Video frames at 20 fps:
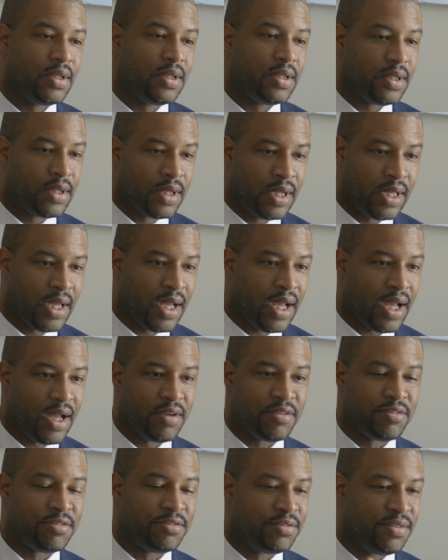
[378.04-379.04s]
they
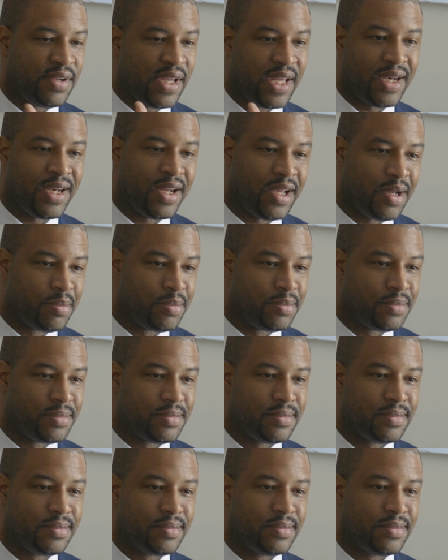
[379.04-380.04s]
have Vietnam,
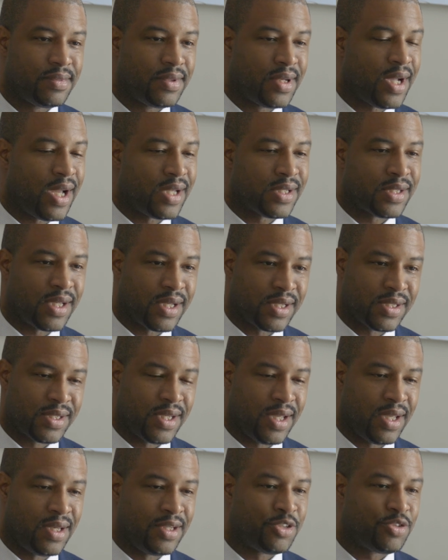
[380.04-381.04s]

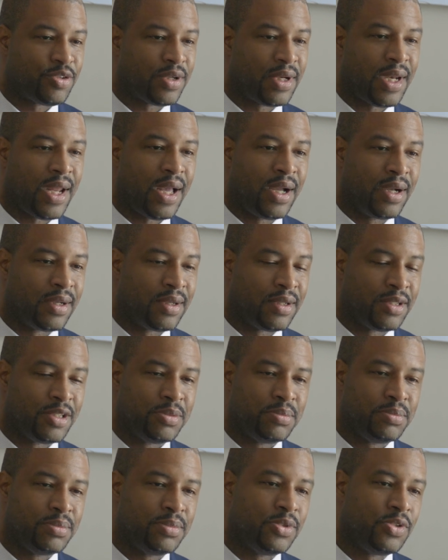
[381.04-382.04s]
Kazakhstan, Sri Lanka, the
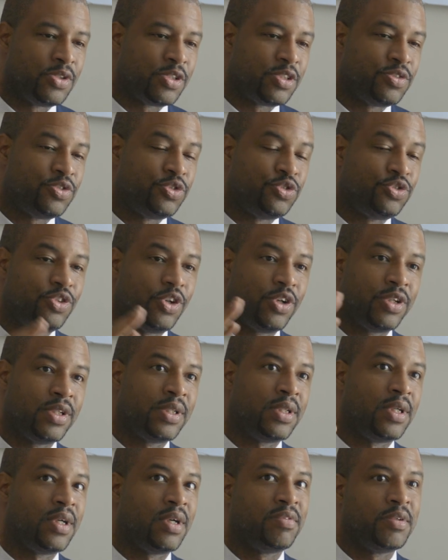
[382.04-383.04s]
most
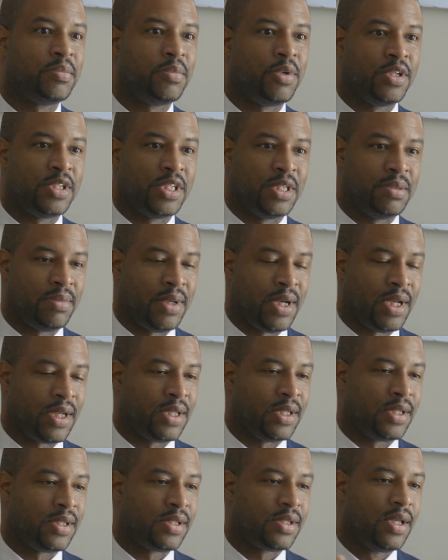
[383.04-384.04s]
frontier of emerging
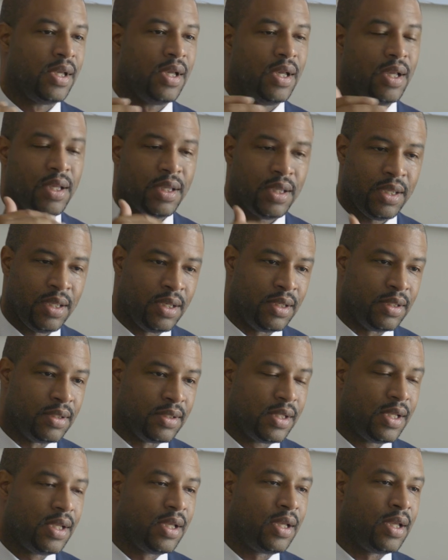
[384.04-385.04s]
markets in,
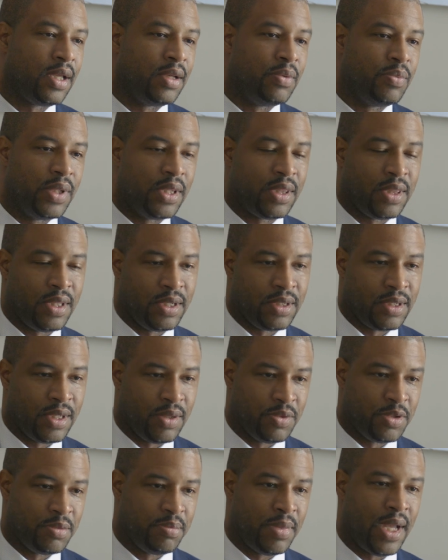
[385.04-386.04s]
and we think they
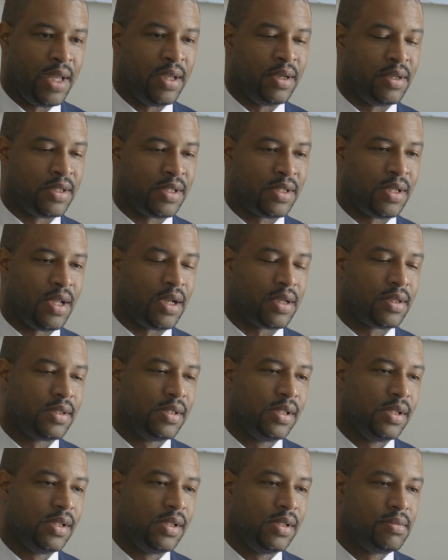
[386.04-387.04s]
would buy our stock.
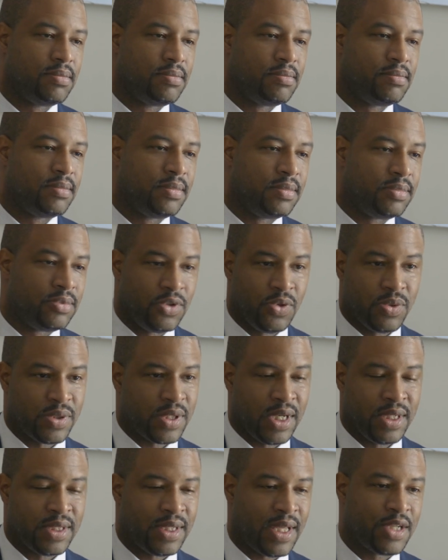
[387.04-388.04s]
Those
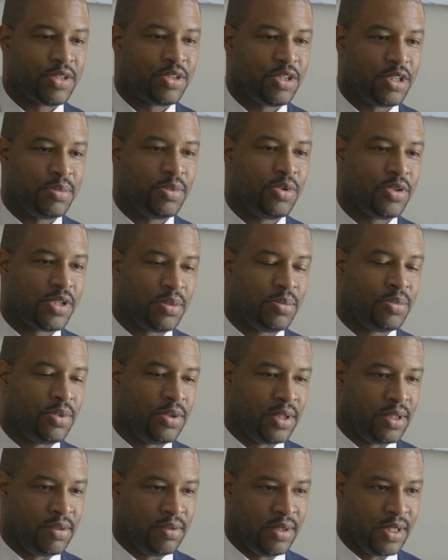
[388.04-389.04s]
aren't actually the most
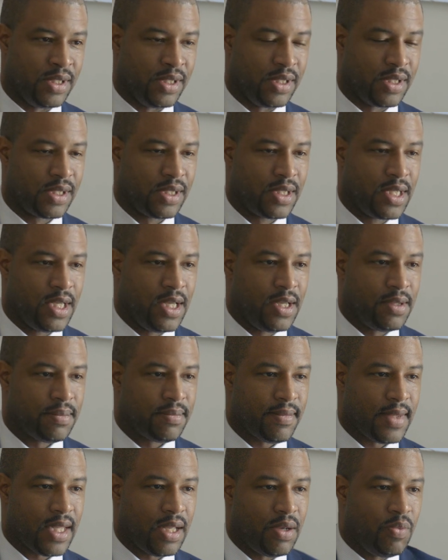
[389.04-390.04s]
important reasons.
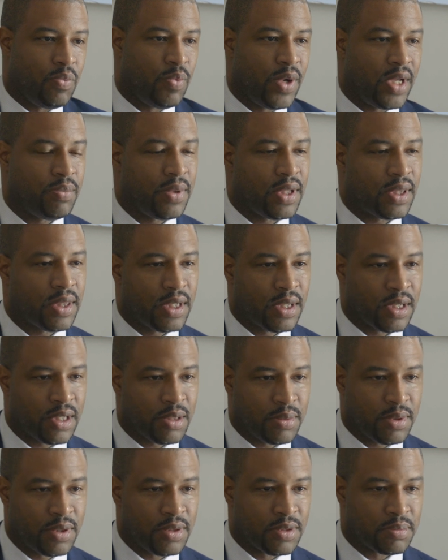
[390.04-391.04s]
When we think
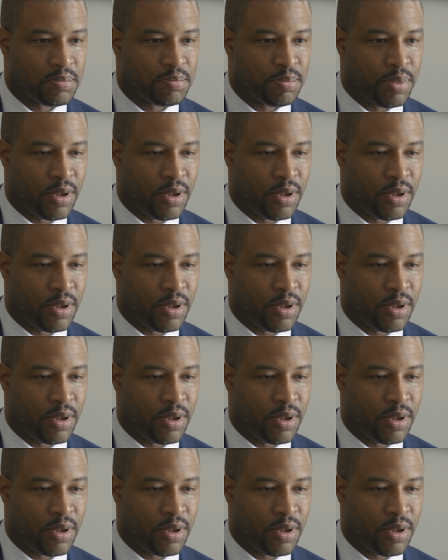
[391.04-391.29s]
about